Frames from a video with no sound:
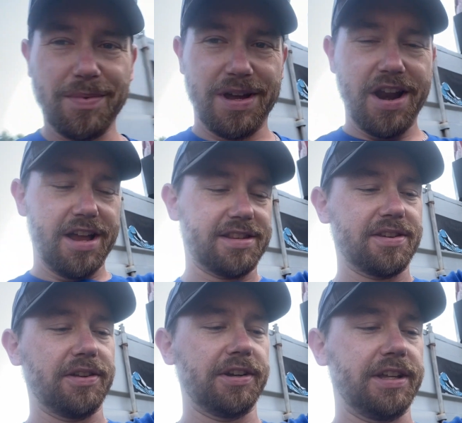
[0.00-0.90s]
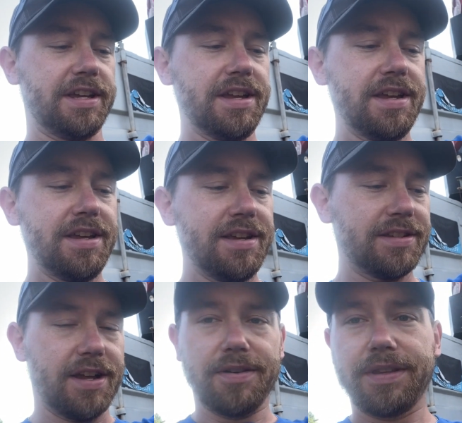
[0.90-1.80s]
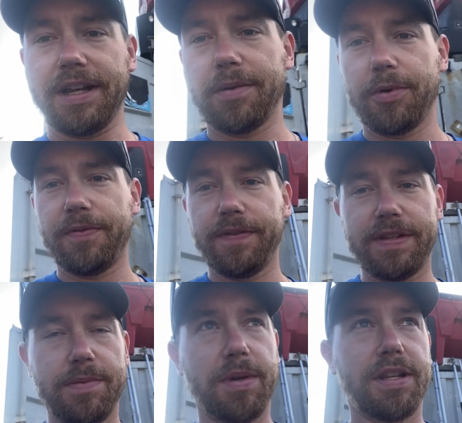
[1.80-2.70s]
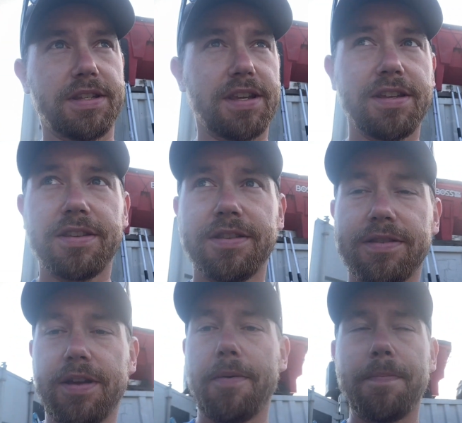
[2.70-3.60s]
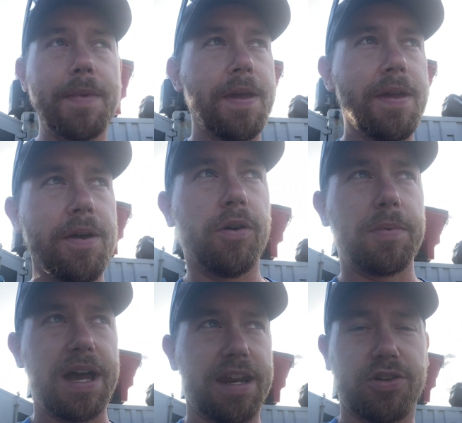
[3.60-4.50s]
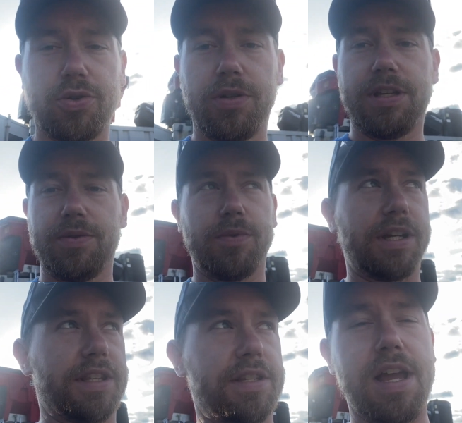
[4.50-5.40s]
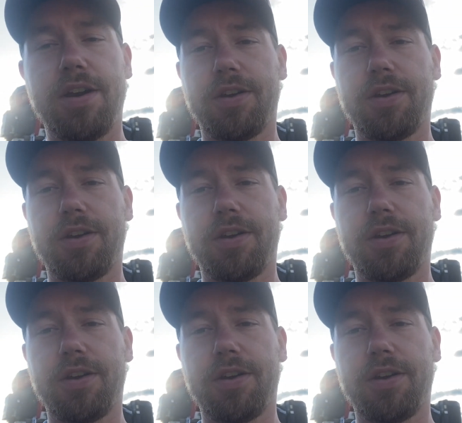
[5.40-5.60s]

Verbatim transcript: but no, it's still early, so they got about 15 minutes. So we'll be out here shortly, and we'll get this liner